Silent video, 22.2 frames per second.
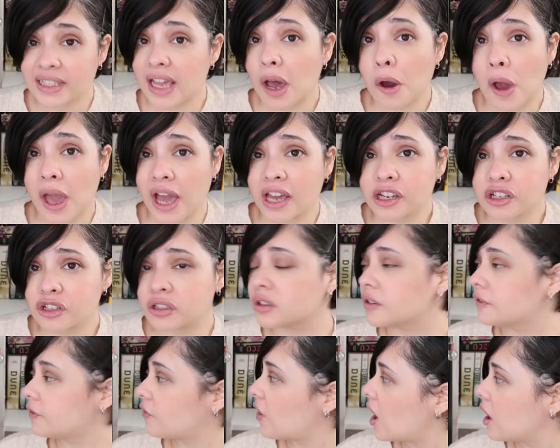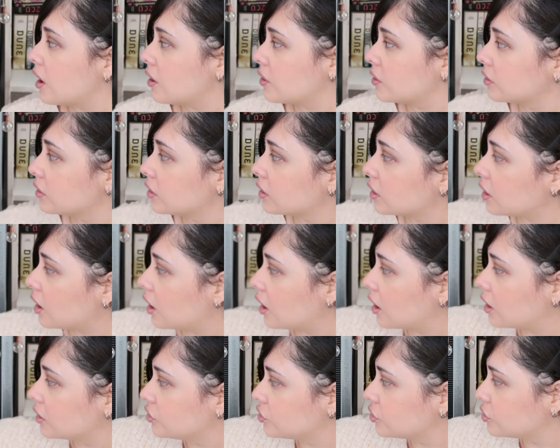That's how I actually
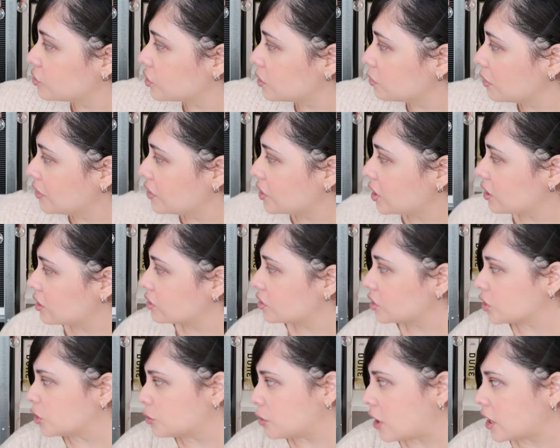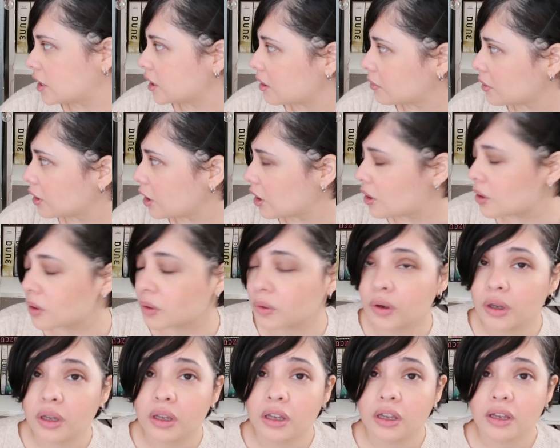found Do You Dream of Terror 2 by Tammy
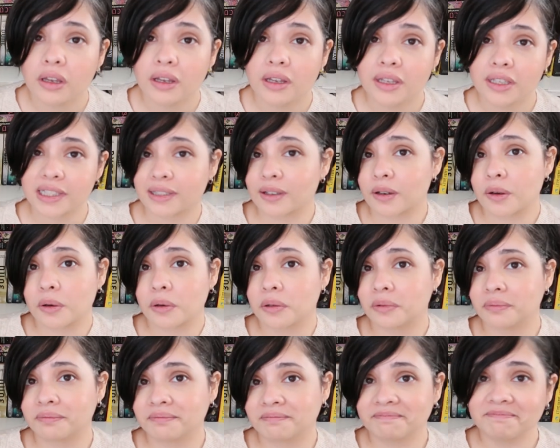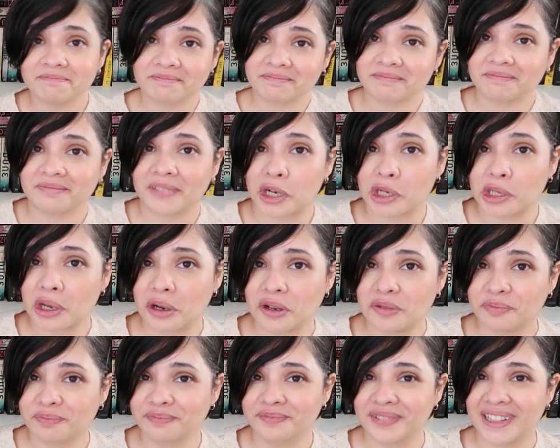O. So there you
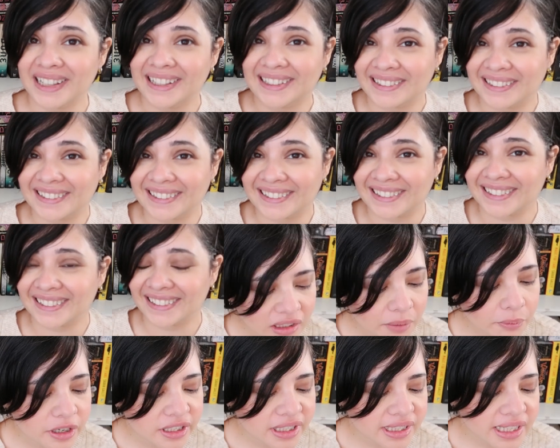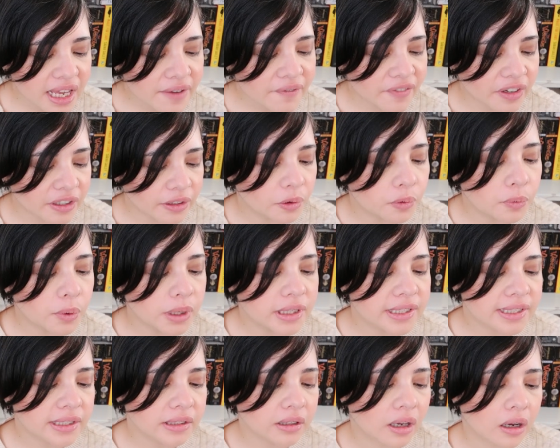go. Number 7,
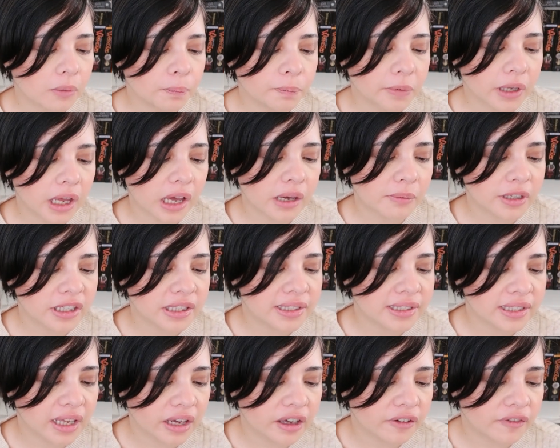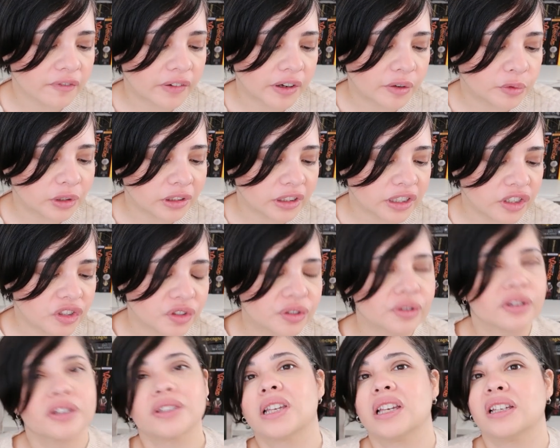what's an upcoming sci-fi release
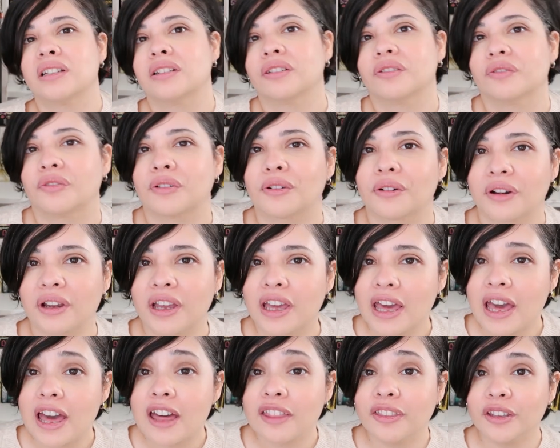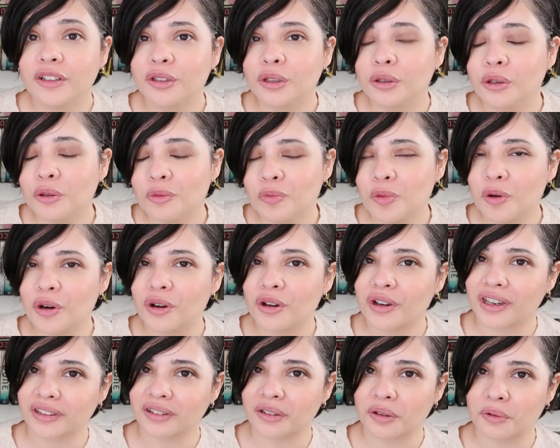you're excited for? The new
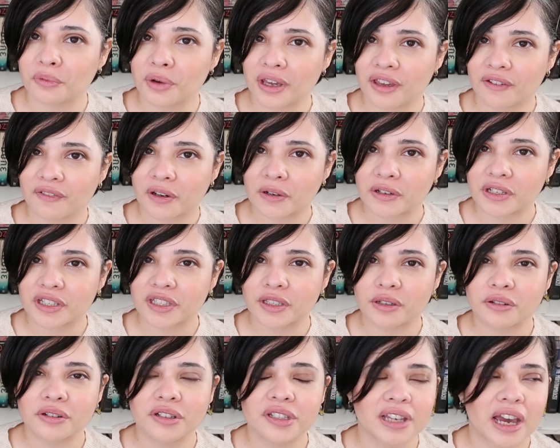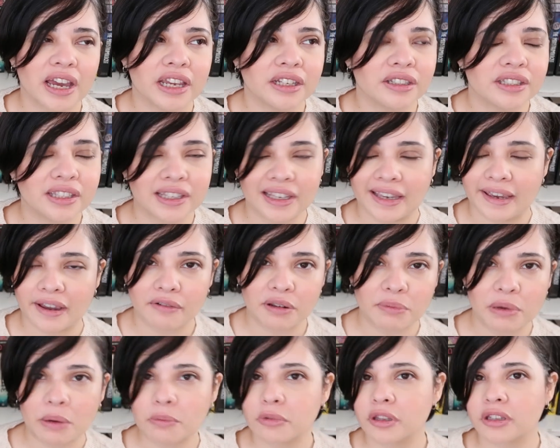book in the Wayfarer series, I can't
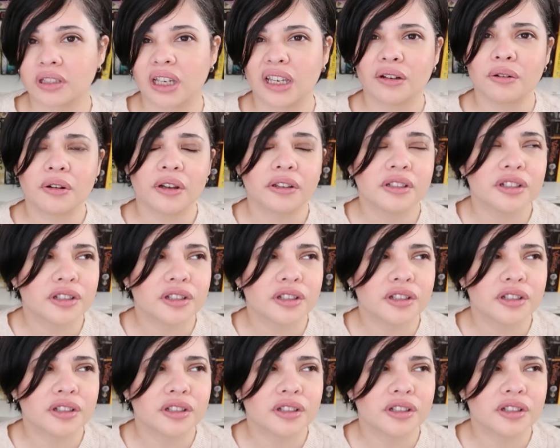remember the title.